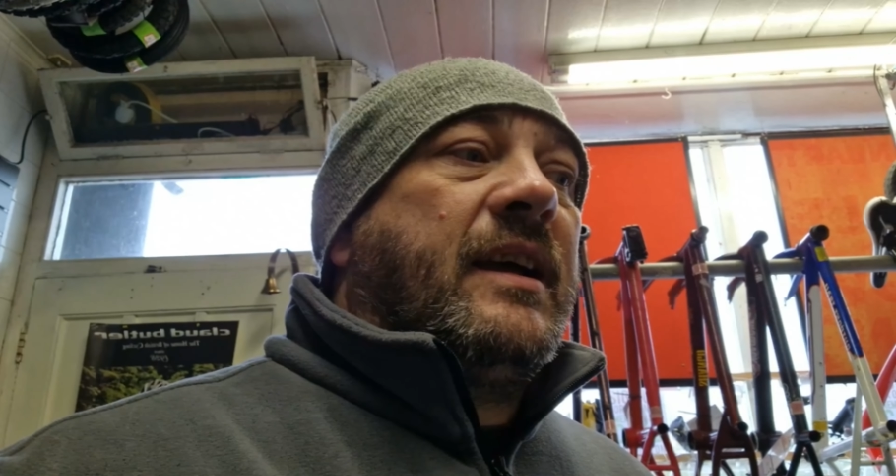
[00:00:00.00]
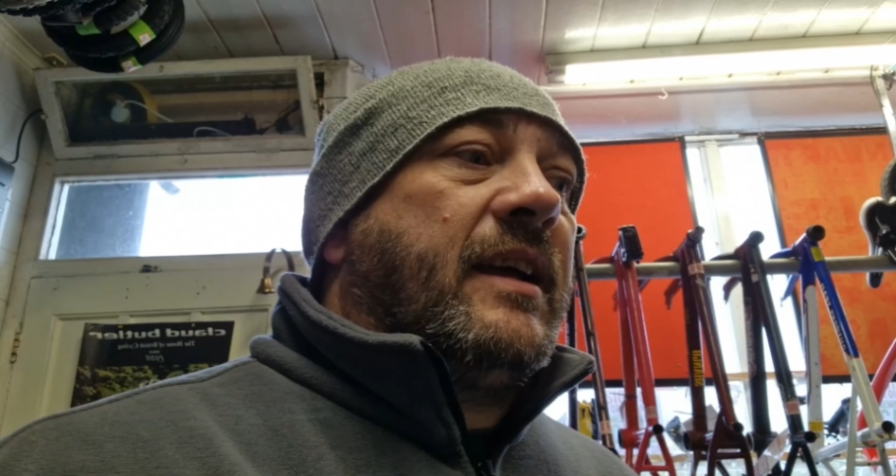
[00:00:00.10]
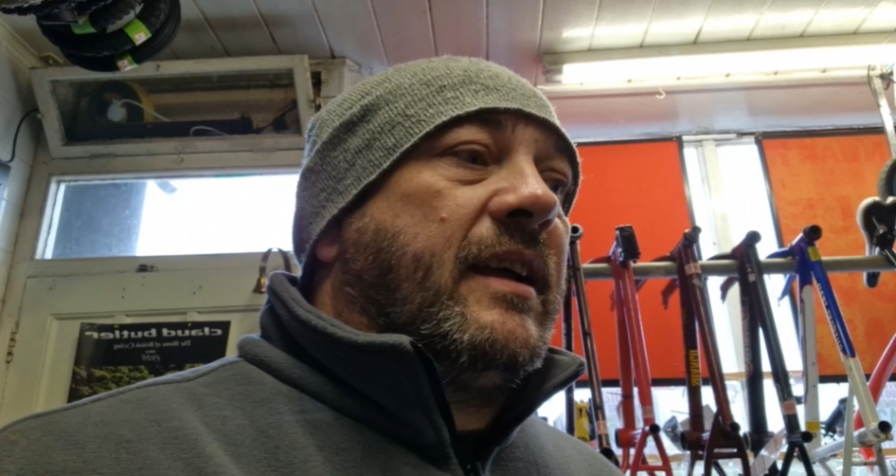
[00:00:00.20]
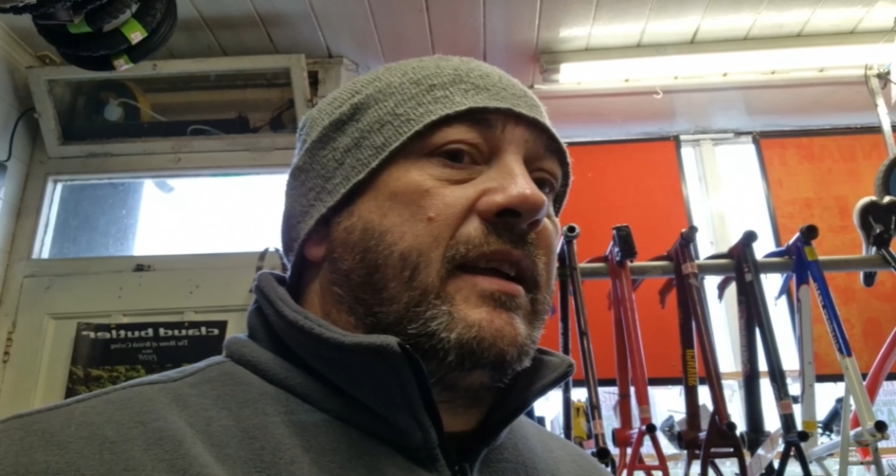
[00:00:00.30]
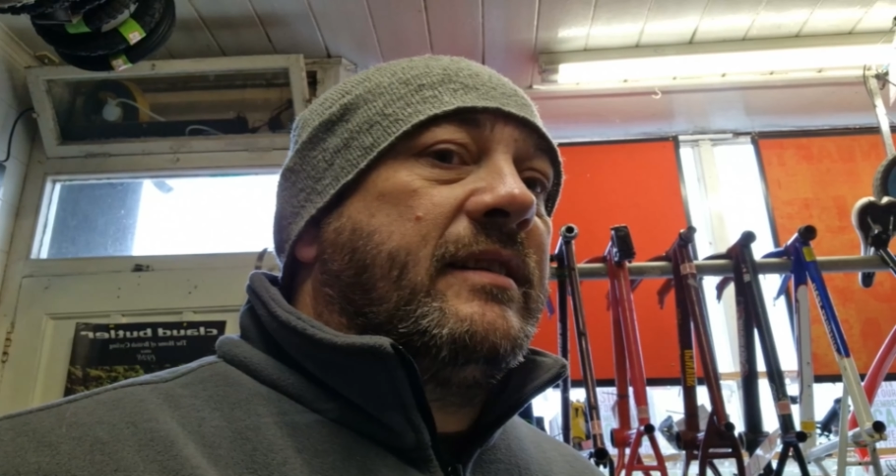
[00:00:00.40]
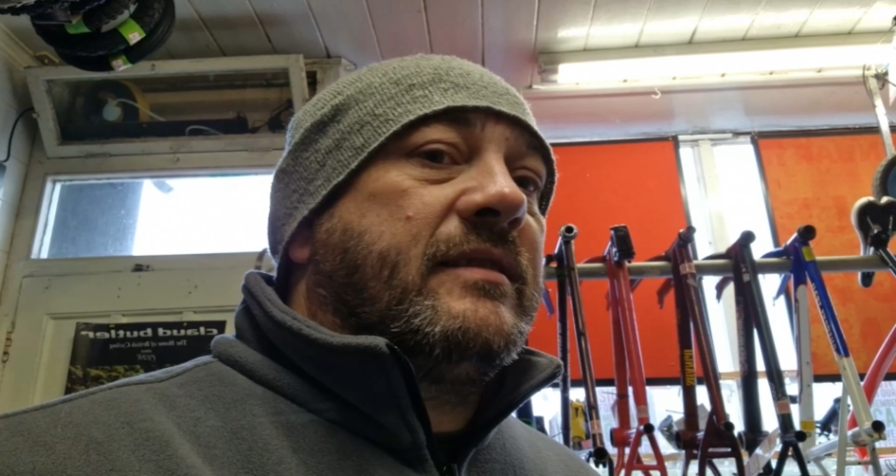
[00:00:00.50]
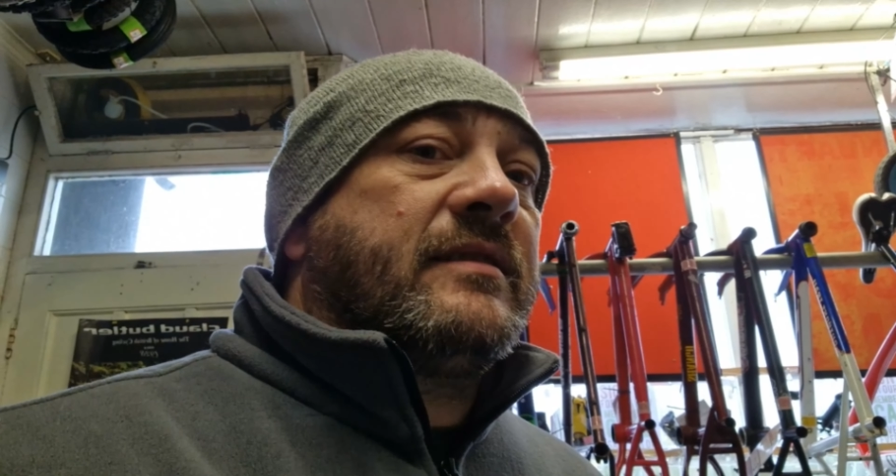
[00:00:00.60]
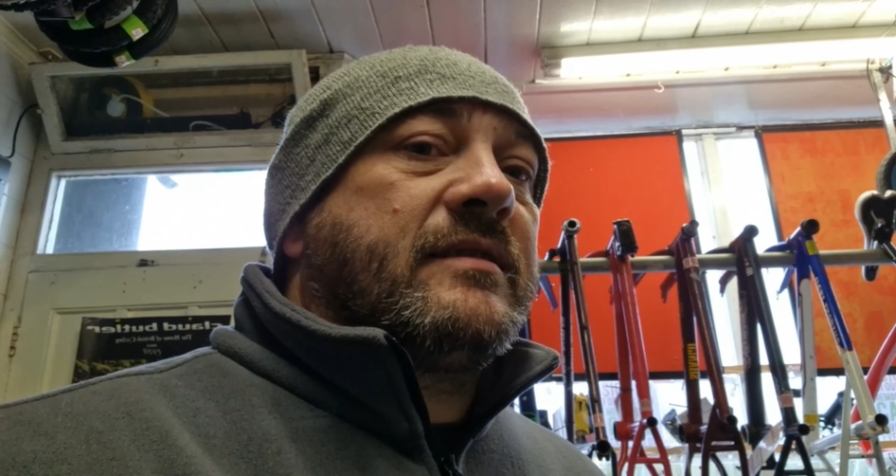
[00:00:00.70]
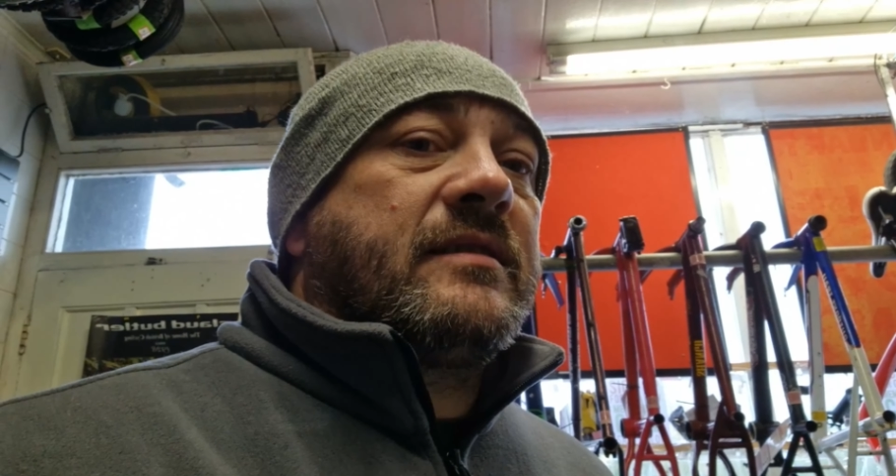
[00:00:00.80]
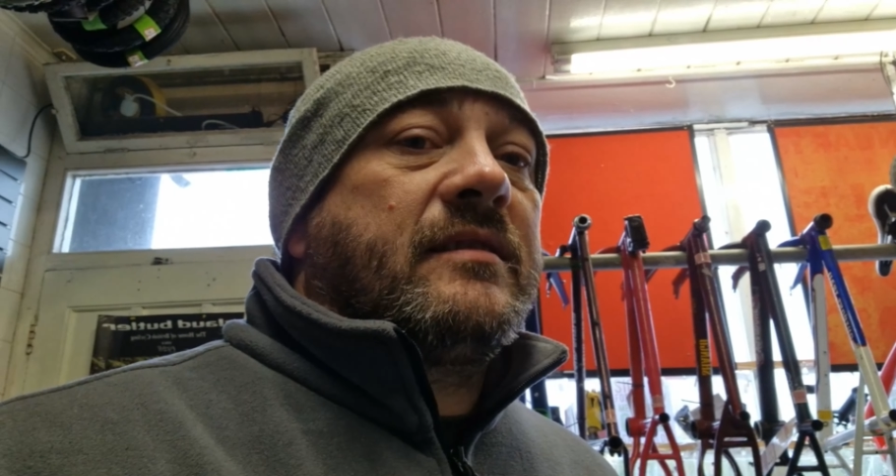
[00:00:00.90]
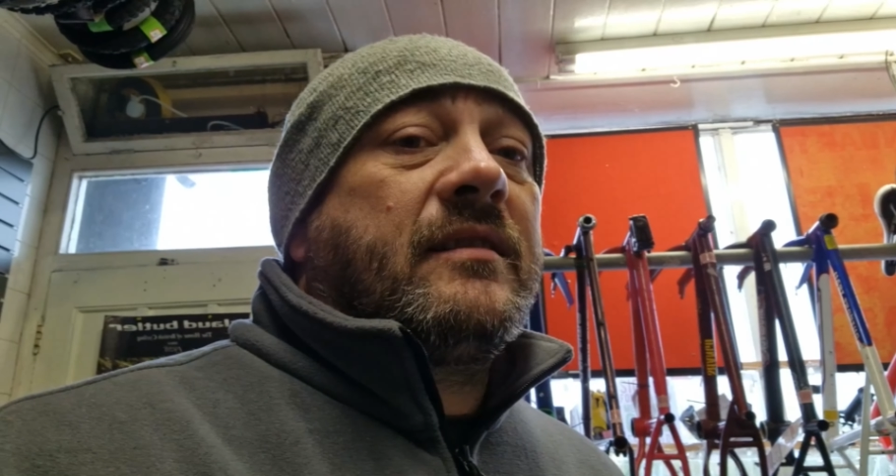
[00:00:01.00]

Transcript: and